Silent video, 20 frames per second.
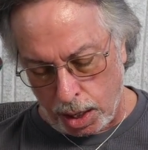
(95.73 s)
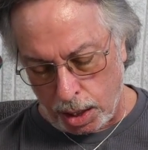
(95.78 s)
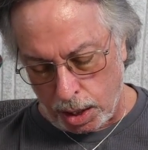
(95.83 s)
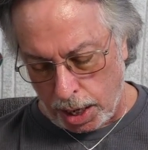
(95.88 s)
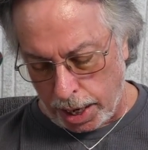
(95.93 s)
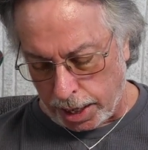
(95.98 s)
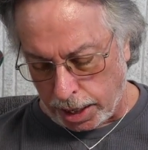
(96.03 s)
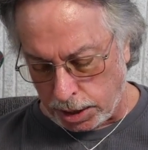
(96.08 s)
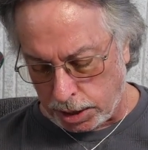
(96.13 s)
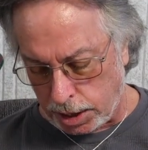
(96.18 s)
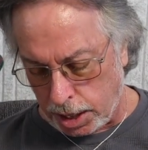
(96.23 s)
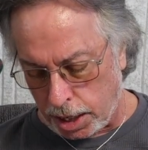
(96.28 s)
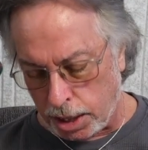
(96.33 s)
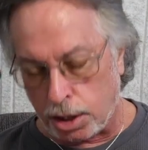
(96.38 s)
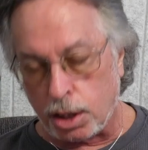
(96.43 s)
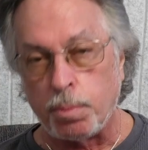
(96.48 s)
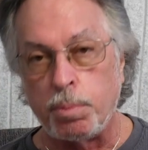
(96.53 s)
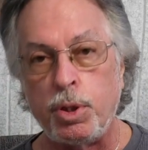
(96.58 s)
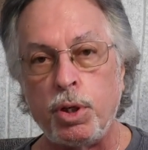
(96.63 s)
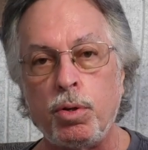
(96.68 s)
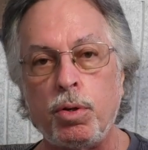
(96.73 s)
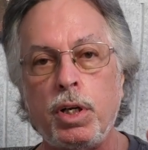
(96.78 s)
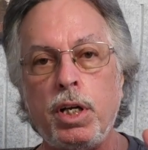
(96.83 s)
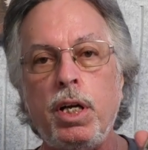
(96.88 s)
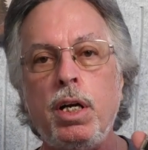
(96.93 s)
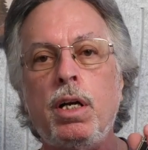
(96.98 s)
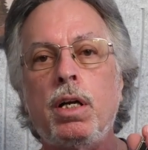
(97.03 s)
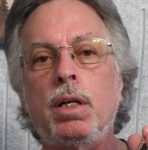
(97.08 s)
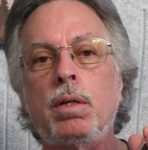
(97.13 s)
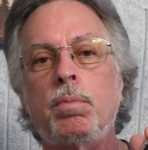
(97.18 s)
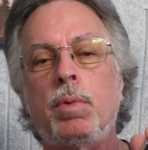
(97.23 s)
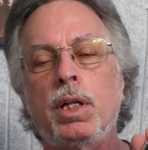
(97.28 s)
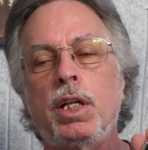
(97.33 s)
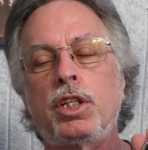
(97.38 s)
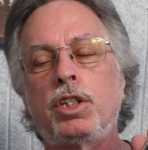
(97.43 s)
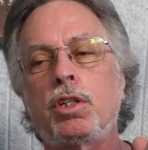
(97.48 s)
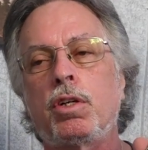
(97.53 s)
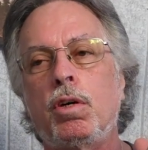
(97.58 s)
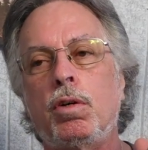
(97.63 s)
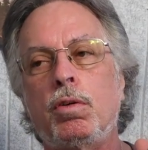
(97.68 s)
Like I said, it's a beauty. Well,
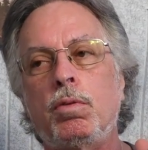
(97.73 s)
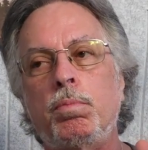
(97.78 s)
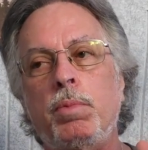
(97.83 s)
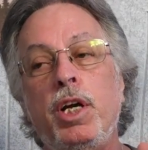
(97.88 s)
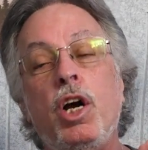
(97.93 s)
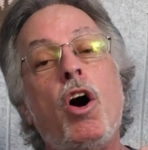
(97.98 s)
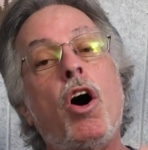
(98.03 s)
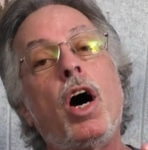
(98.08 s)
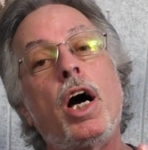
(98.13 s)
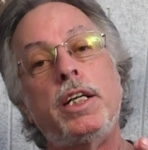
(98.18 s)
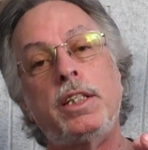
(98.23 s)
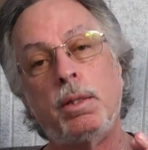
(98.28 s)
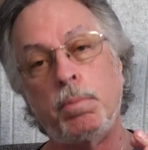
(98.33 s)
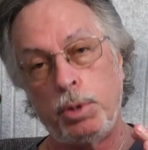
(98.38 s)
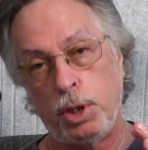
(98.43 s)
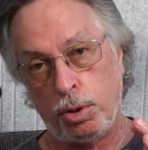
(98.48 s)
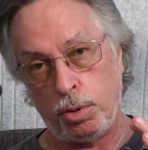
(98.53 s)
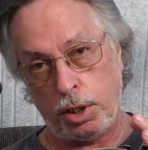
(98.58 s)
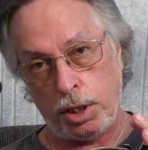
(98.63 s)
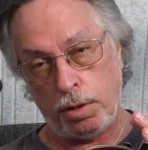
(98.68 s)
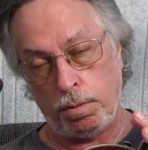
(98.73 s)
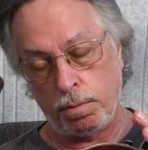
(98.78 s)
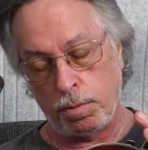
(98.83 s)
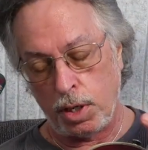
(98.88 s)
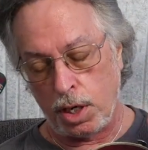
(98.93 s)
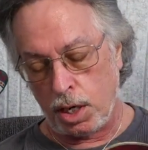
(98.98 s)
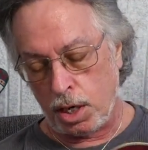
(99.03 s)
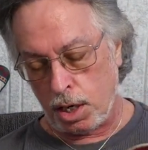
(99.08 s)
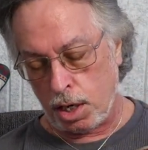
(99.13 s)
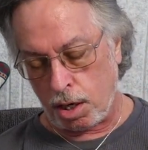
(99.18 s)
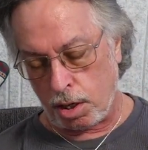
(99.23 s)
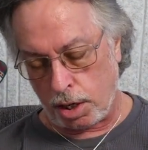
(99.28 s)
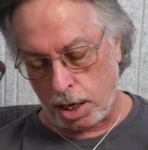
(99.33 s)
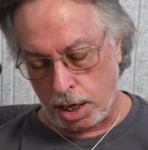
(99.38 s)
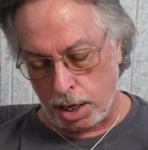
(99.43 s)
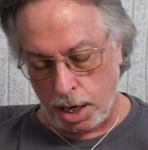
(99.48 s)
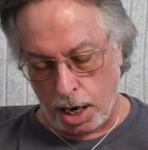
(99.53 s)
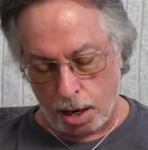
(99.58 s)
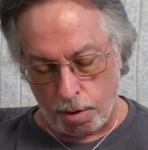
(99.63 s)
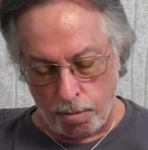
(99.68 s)
let's go behind the beauty. Okay,
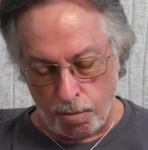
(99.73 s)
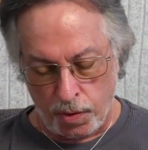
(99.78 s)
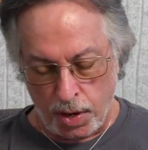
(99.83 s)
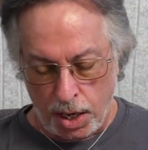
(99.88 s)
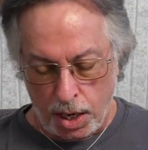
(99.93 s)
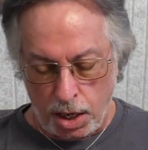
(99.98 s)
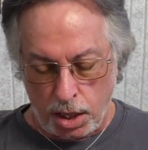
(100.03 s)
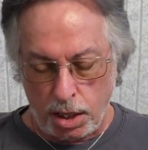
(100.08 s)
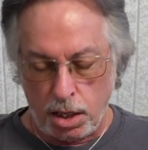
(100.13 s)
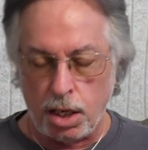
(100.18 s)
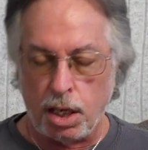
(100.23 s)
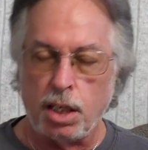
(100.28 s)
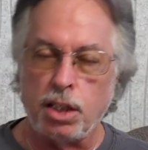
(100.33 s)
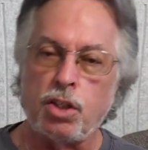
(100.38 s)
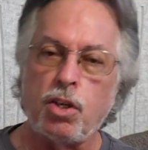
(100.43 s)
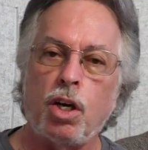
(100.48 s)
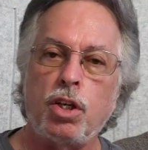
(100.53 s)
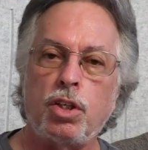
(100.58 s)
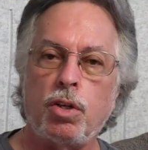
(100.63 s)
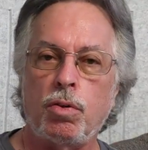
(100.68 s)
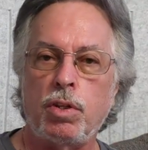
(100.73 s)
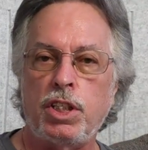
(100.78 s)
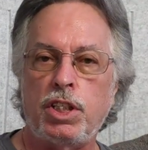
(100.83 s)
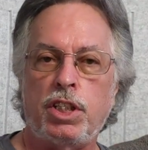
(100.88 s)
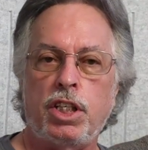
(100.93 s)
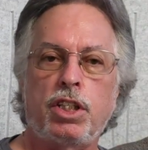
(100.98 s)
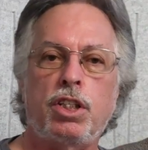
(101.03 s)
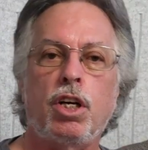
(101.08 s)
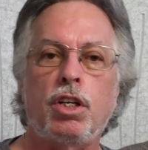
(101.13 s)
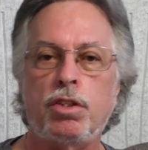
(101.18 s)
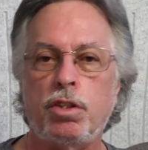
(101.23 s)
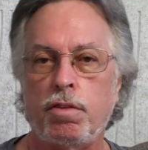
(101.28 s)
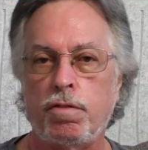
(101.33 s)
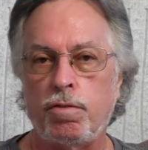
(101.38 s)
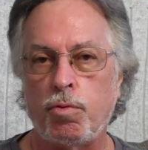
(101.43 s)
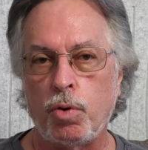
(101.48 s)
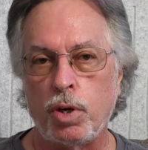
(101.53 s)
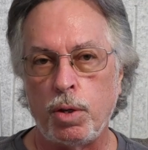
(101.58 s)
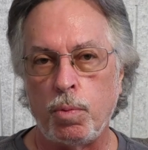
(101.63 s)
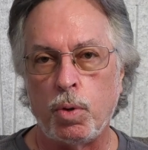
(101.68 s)
now, the guitar is only
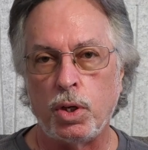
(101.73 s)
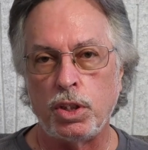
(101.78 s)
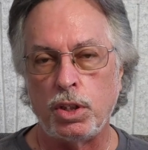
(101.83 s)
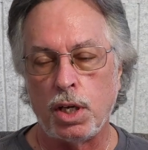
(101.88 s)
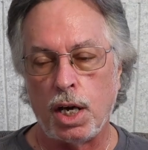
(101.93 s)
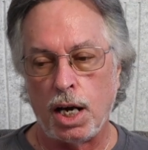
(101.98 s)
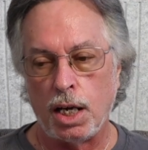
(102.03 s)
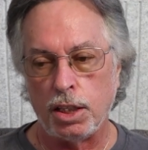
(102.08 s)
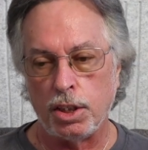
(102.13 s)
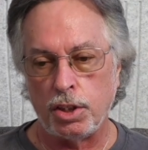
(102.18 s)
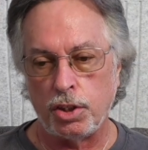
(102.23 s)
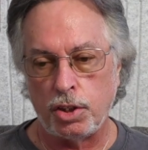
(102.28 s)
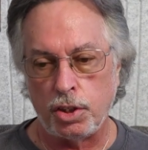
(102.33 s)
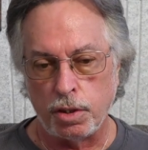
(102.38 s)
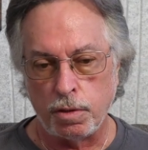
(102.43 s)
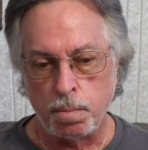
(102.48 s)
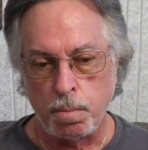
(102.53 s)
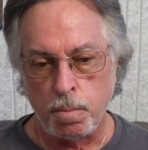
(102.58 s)
$641.